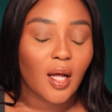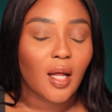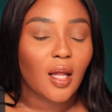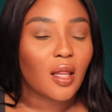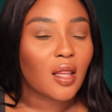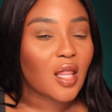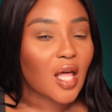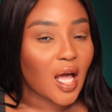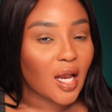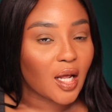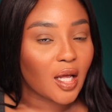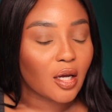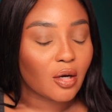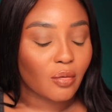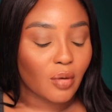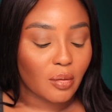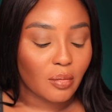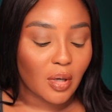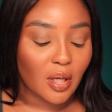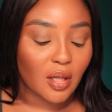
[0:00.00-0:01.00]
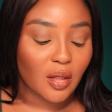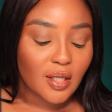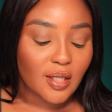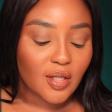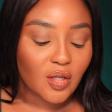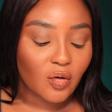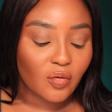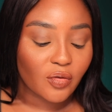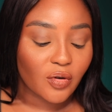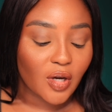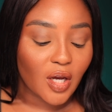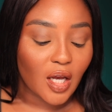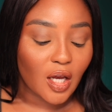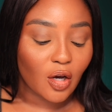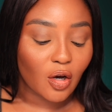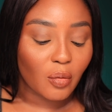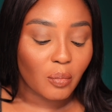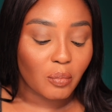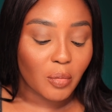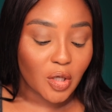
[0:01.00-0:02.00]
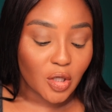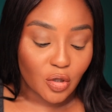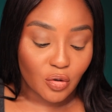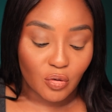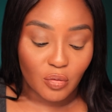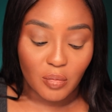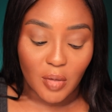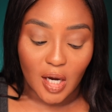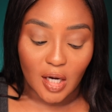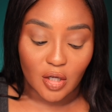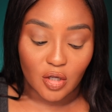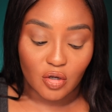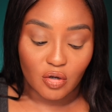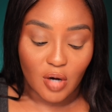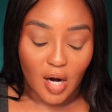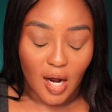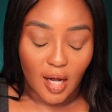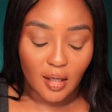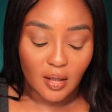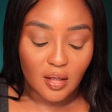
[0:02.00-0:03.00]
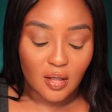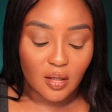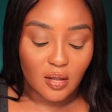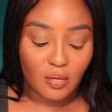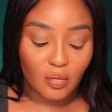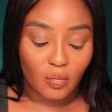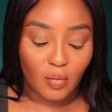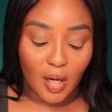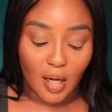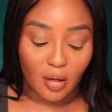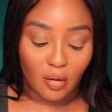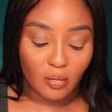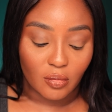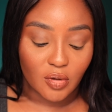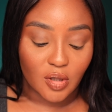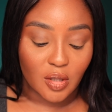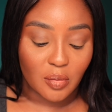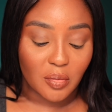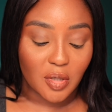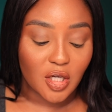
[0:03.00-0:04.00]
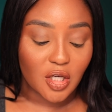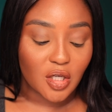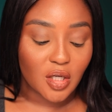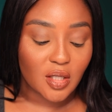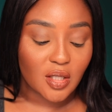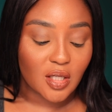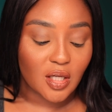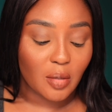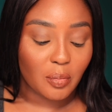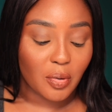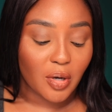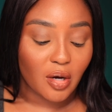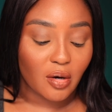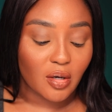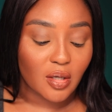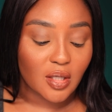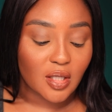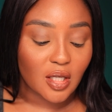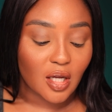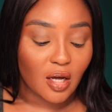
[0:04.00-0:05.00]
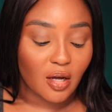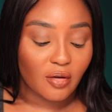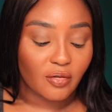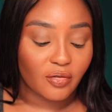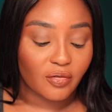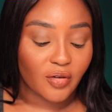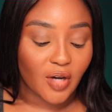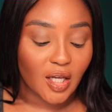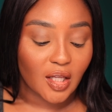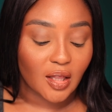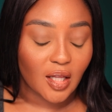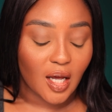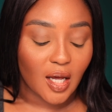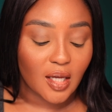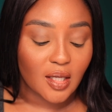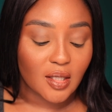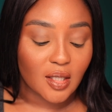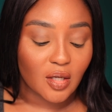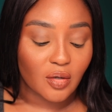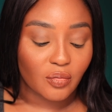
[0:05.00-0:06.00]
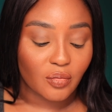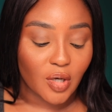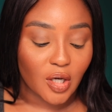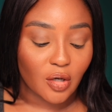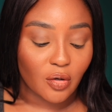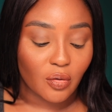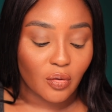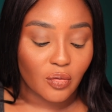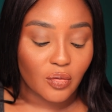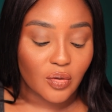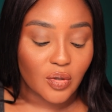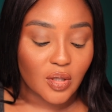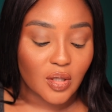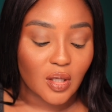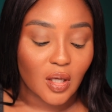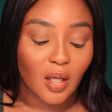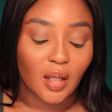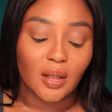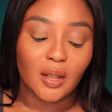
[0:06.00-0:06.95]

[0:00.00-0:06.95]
That I agree with. Silver ear mushroom extract, wow, diminishes the appearance of fine lines and wrinkles.